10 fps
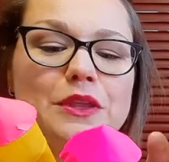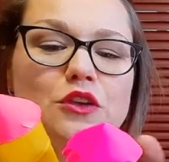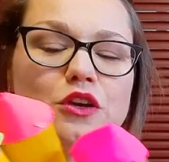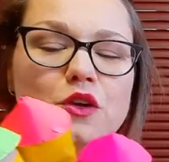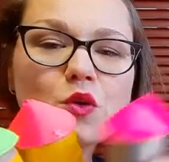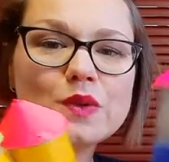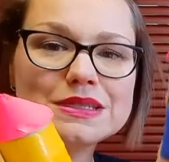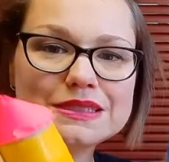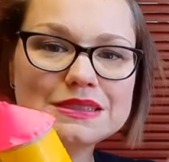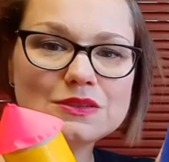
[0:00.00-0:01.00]
You can
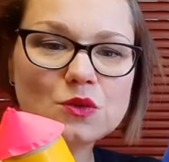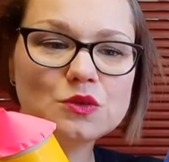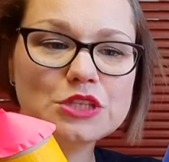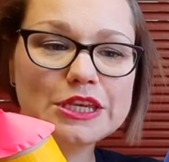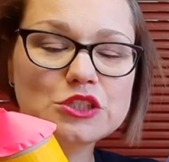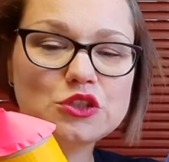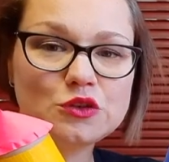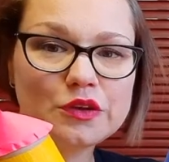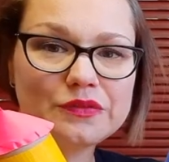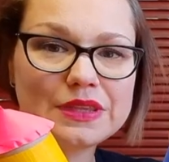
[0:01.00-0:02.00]
always take
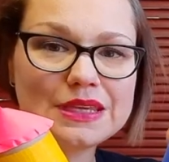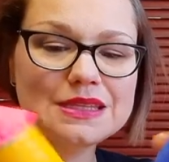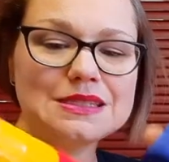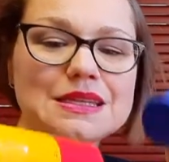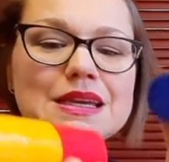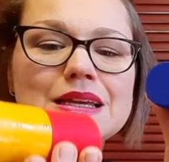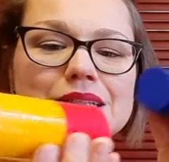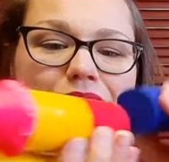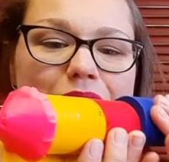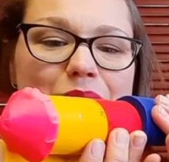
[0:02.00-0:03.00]
2 of these,
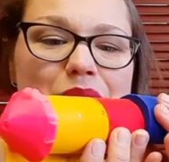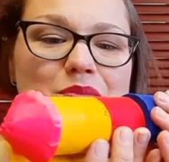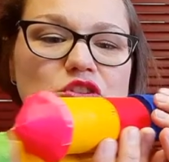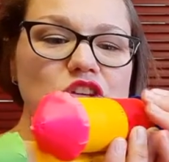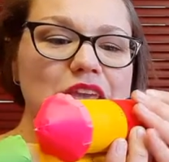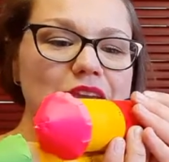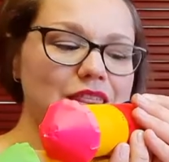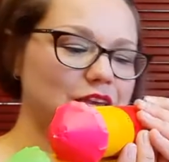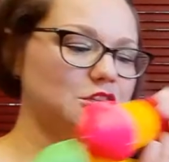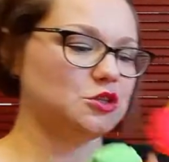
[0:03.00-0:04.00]
tape them
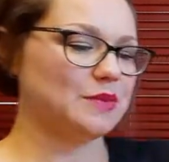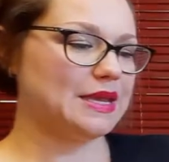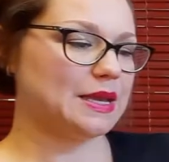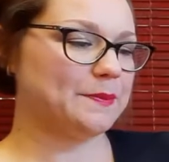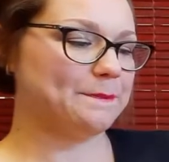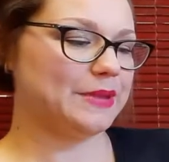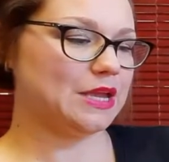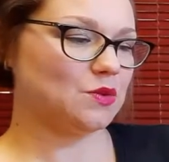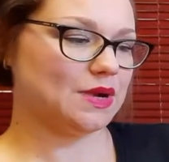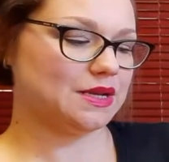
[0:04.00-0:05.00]
together to make a
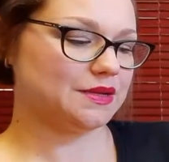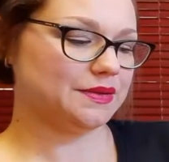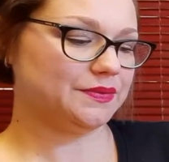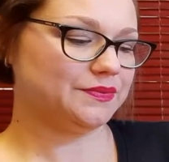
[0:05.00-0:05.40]
bigger one.